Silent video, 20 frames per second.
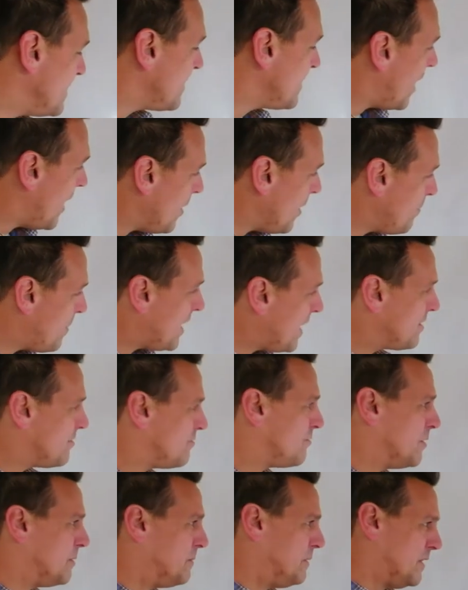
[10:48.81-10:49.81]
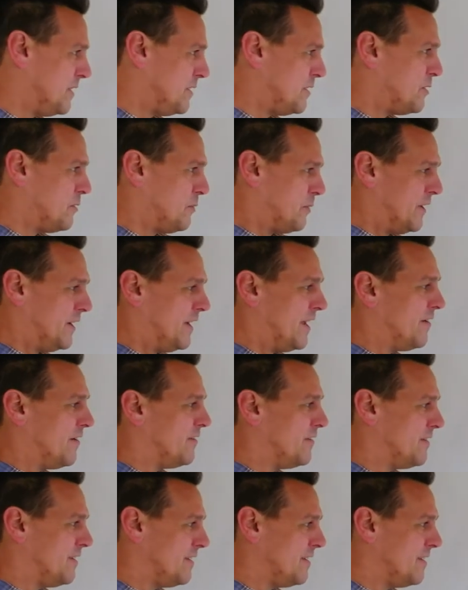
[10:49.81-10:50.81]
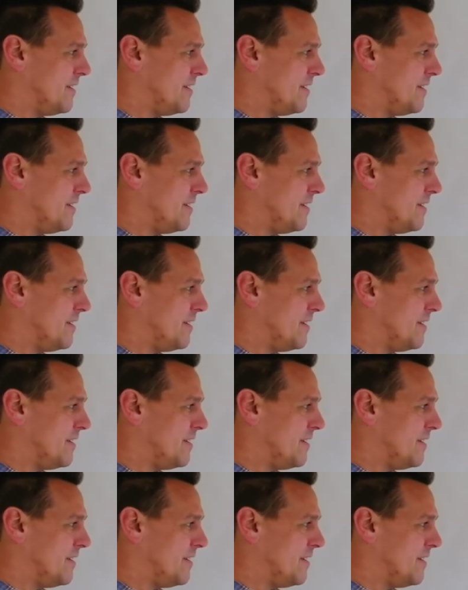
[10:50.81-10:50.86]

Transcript: compact formula to work out,